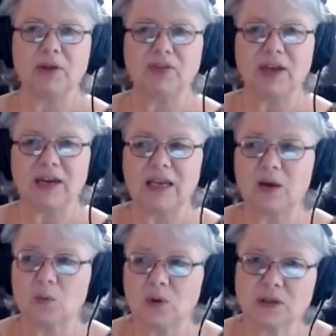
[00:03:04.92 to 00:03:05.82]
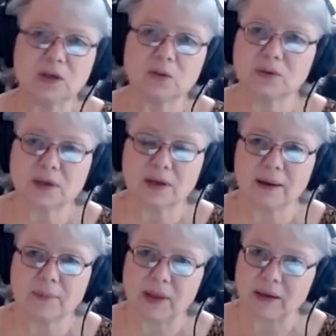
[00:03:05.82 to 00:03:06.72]
But then it was used,
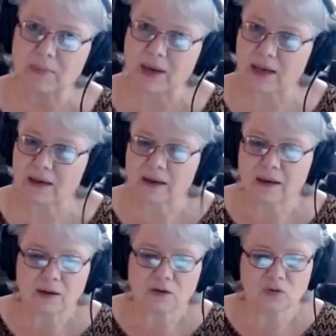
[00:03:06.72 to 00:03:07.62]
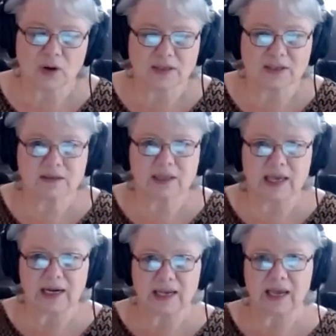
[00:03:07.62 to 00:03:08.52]
like many drugs
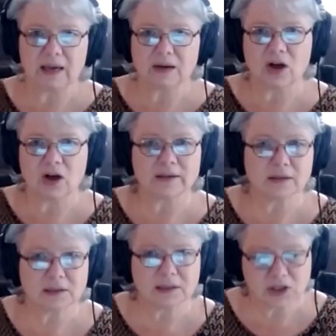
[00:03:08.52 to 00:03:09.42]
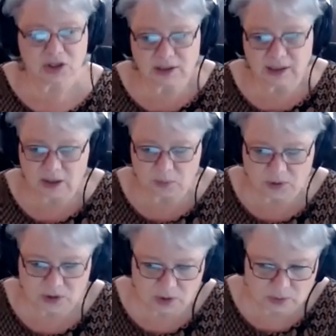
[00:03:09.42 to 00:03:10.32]
that can cause addiction, it
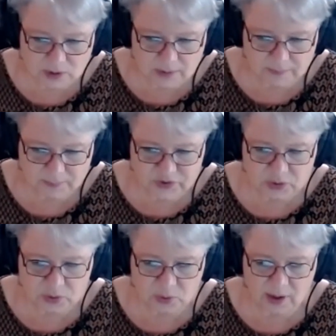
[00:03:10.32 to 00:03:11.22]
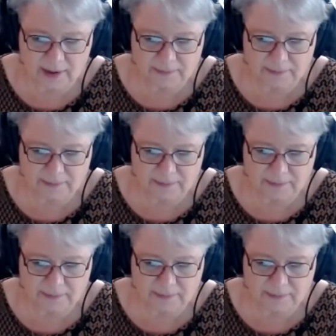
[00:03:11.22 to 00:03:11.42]
was used to